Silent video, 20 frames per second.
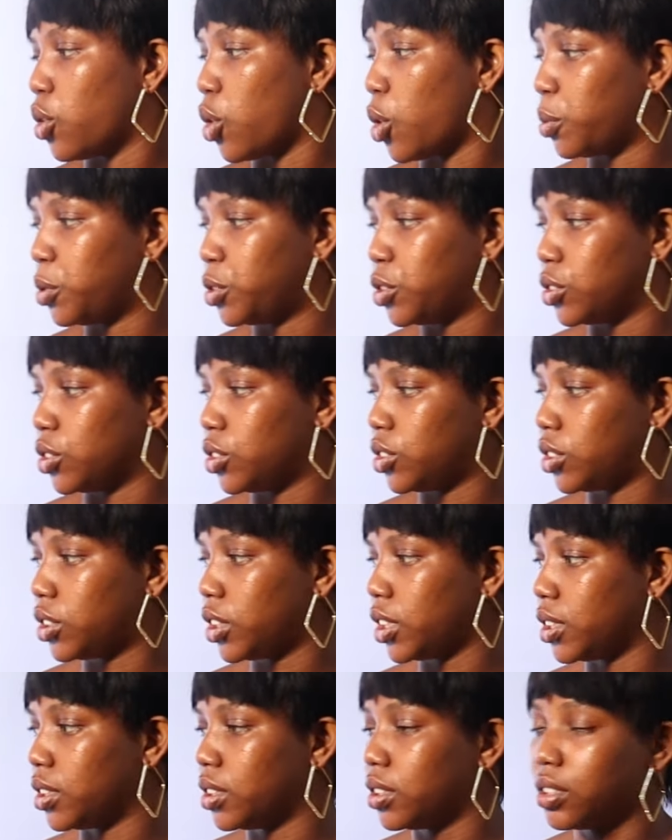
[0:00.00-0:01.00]
Option
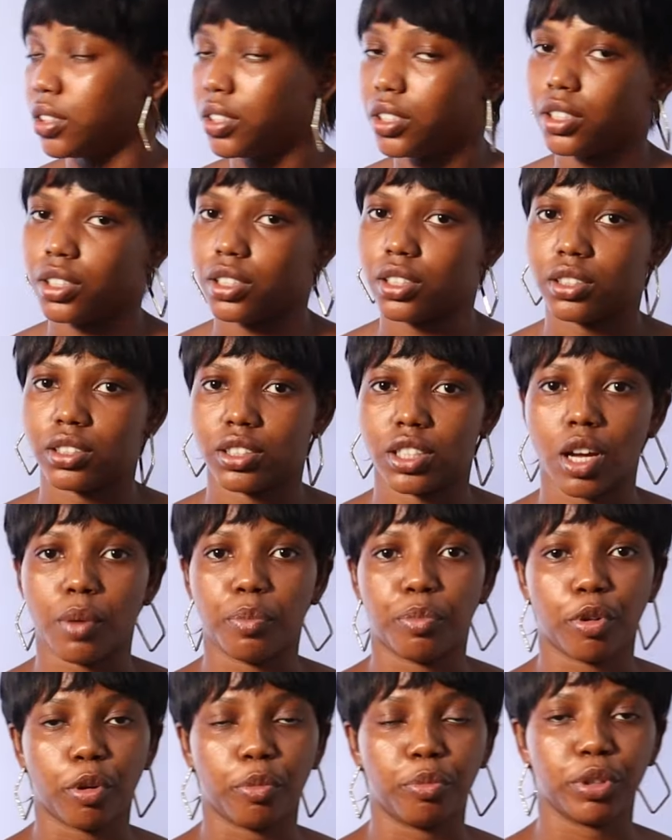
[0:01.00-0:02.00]
C is the
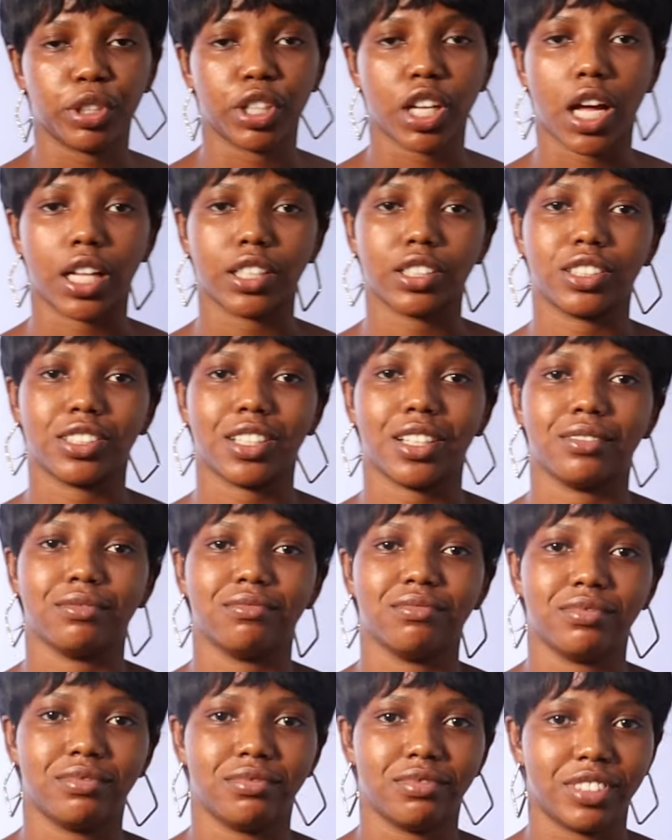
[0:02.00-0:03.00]
appropriate answer,
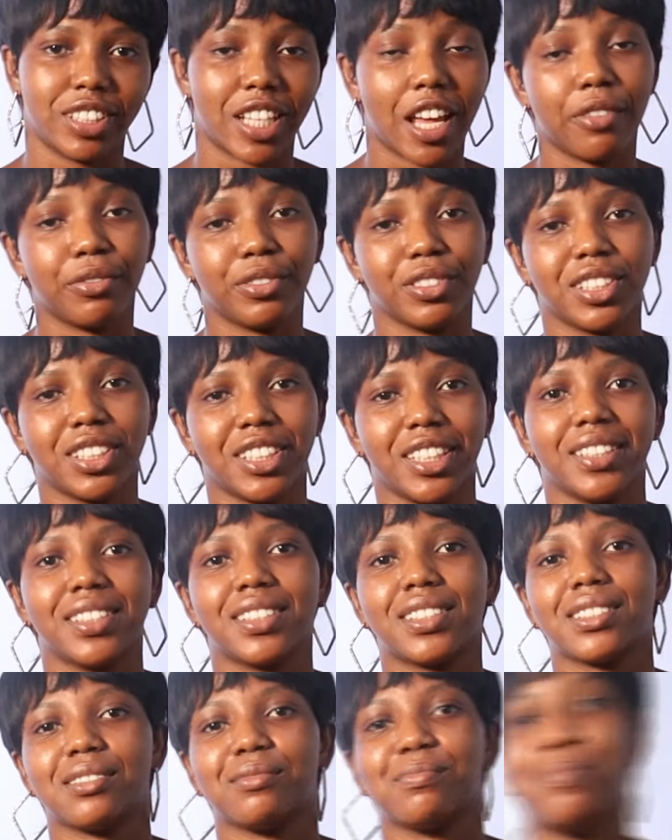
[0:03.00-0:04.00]

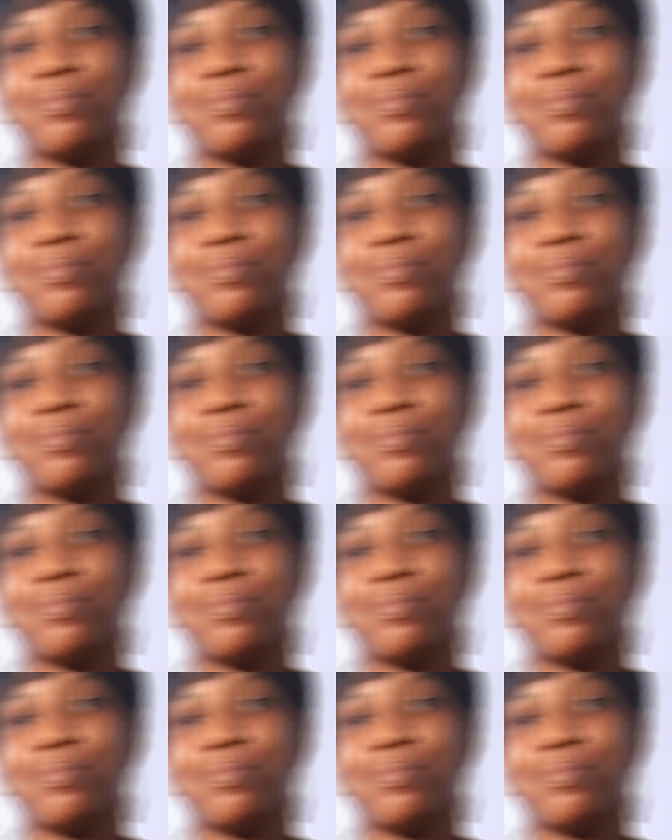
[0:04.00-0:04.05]
devastate.